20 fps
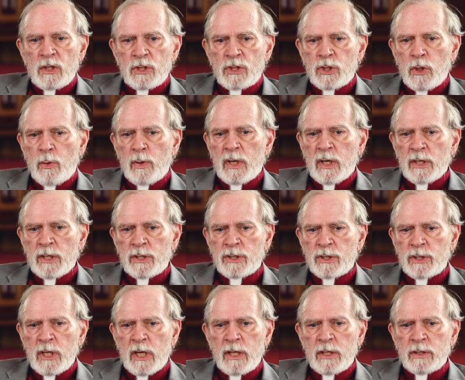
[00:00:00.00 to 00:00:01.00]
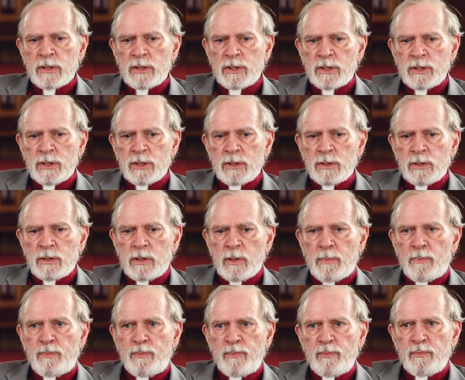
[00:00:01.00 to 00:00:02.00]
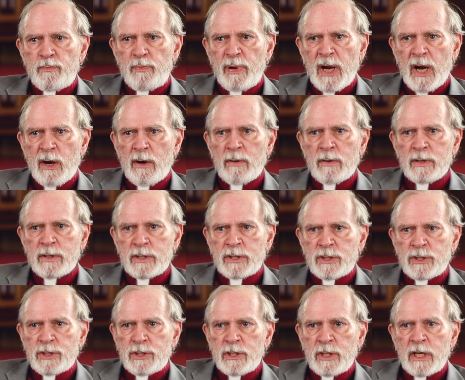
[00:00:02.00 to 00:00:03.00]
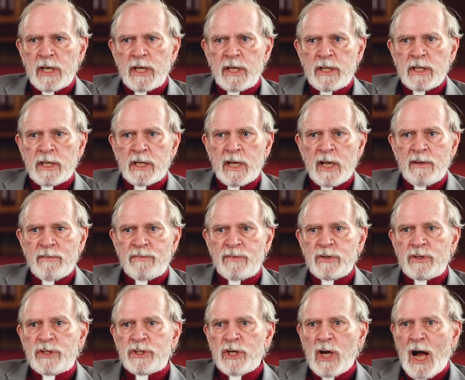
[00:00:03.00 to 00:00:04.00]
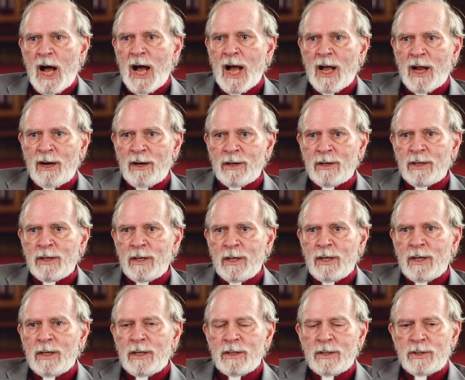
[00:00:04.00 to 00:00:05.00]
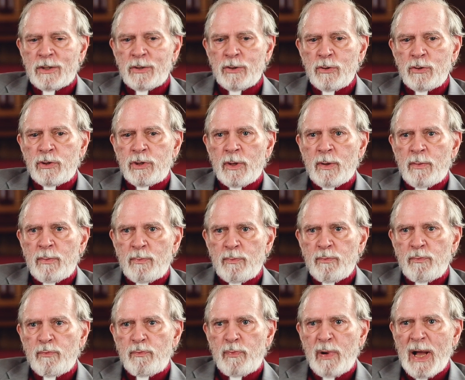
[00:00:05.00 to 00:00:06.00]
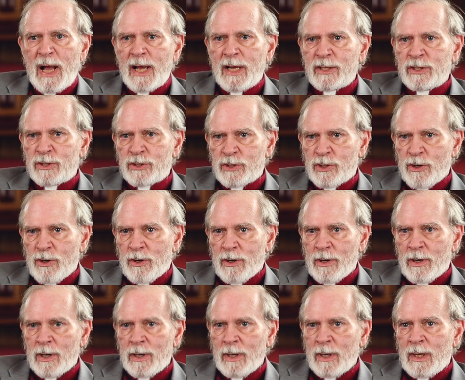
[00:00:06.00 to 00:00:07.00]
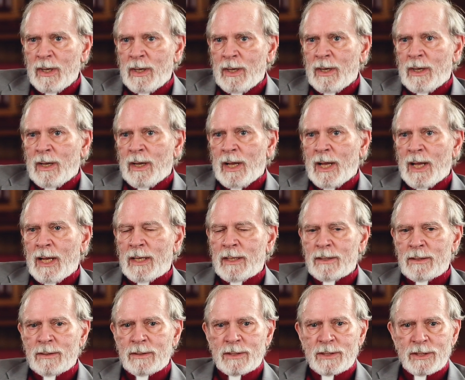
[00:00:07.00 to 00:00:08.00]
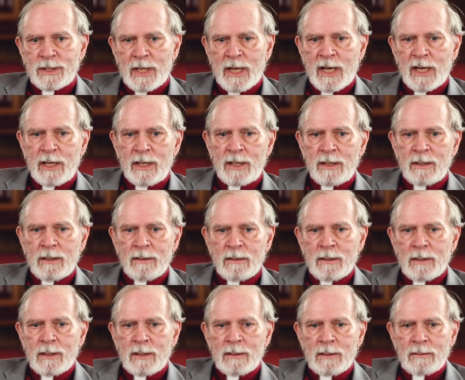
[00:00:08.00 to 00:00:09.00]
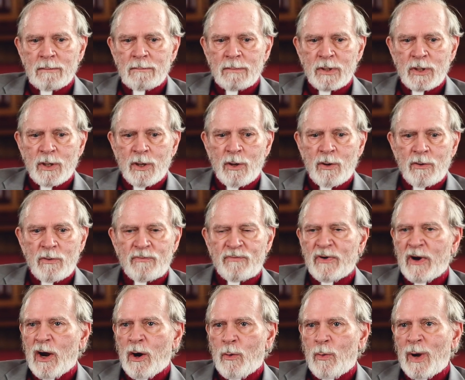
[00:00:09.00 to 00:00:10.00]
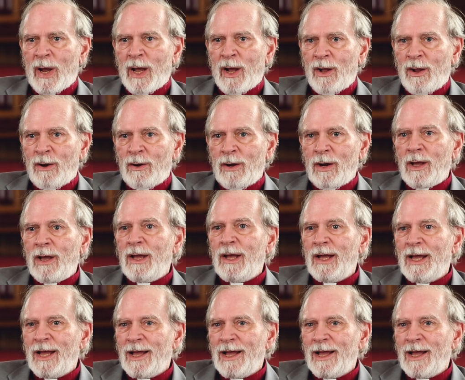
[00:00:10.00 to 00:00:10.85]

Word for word: so, in a sense, the parents need to give the child to the pastor and say, you know, farewell,